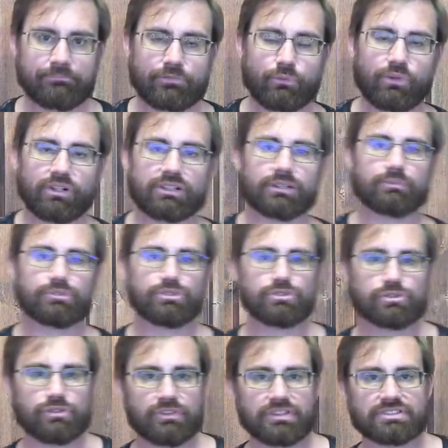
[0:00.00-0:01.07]
Welcome
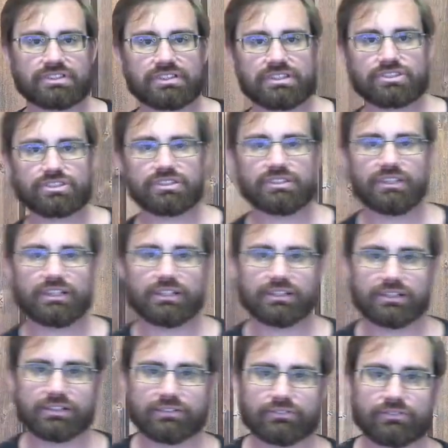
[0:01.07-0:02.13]
to this edition
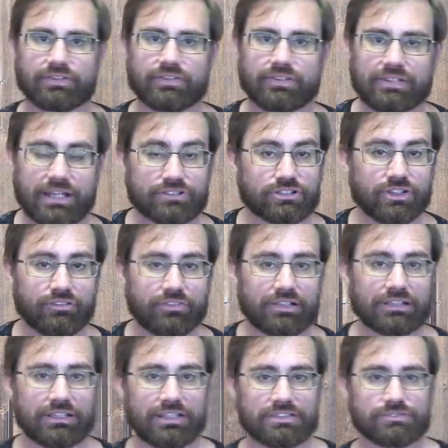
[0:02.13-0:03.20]
of the Natural Health
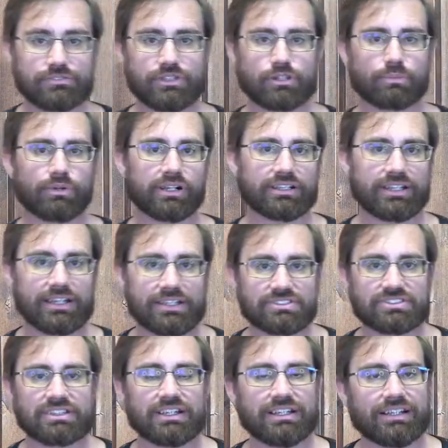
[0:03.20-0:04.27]
Clinic's video broadcast.